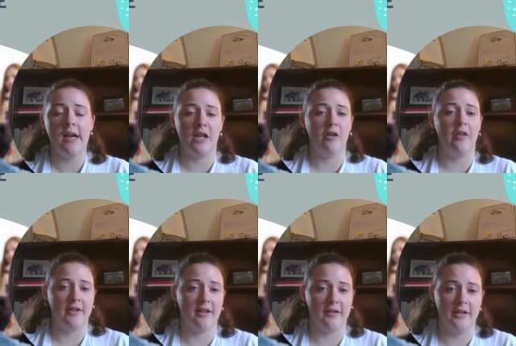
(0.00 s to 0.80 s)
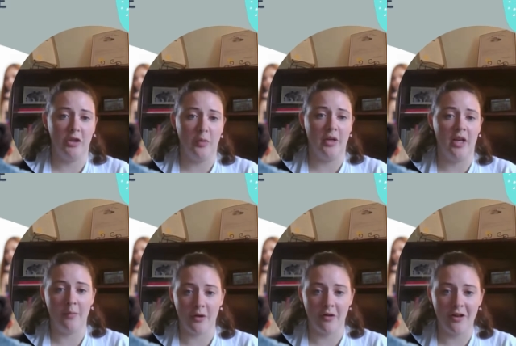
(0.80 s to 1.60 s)
And I know that sounds a little bit
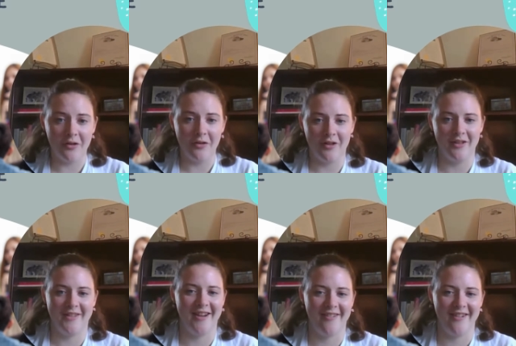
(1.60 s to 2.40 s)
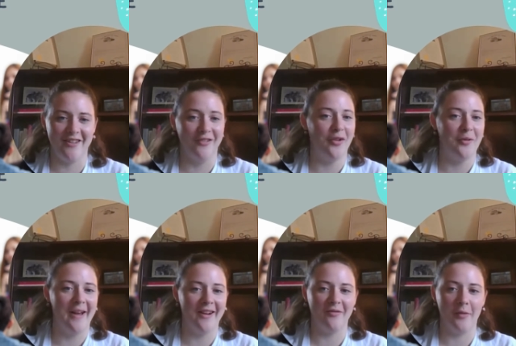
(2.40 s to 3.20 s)
hypocritical considering the
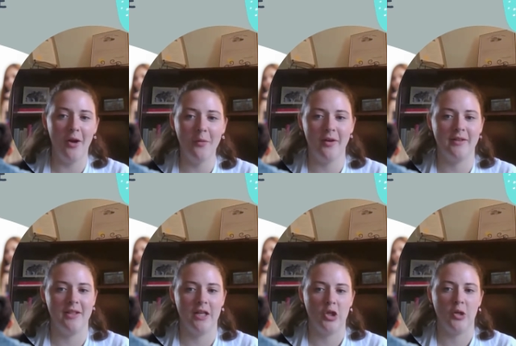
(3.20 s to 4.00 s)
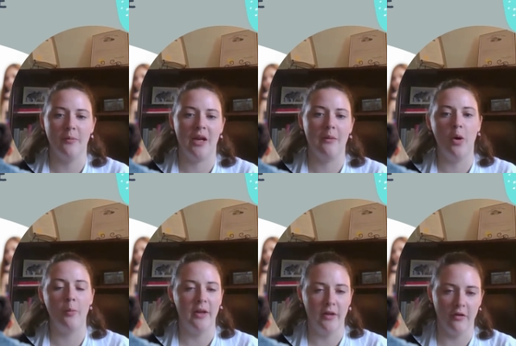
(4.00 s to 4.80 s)
format of my own presentation, but I'm
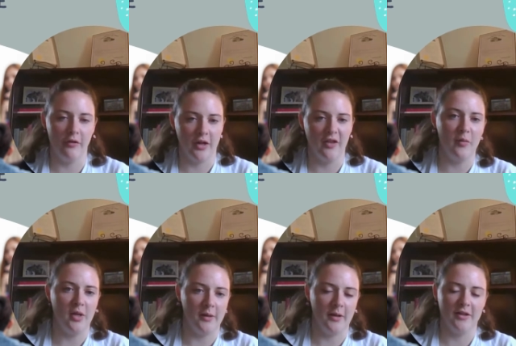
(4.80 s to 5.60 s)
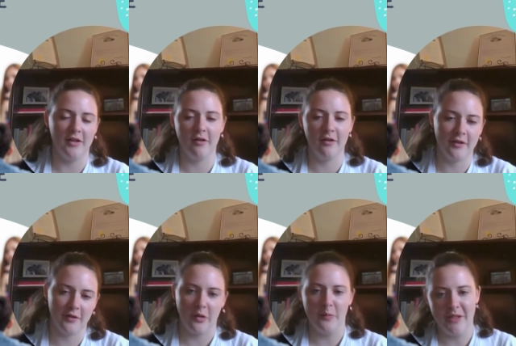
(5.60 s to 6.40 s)
hoping you'll forgive me considering the
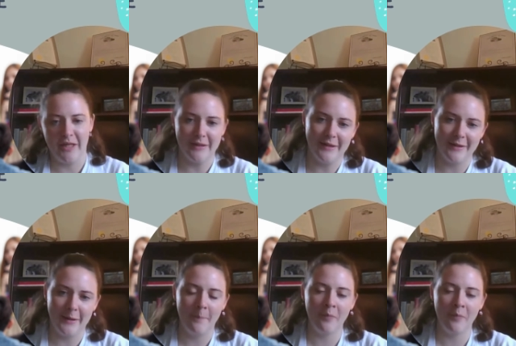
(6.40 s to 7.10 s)
circumstances.